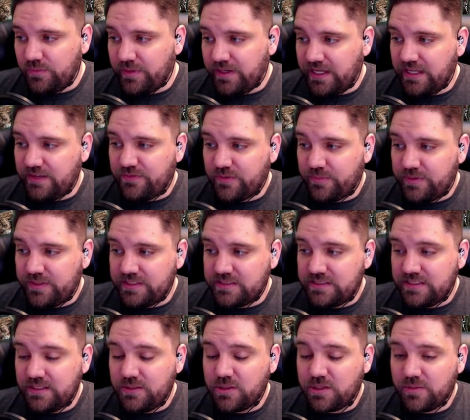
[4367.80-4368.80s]
Or if you buy it for
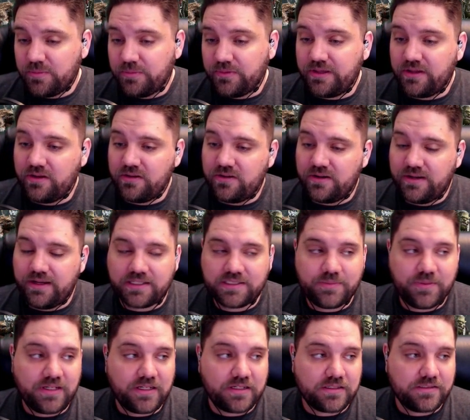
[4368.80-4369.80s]
PC, you can play it on your
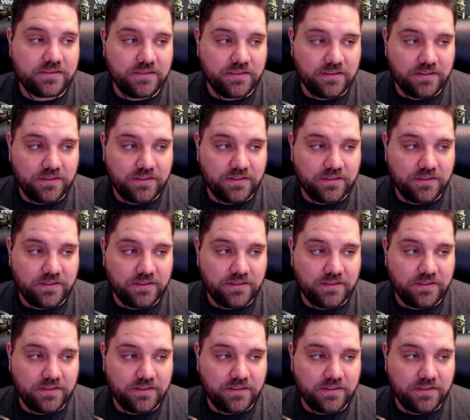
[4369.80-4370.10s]
Xbox.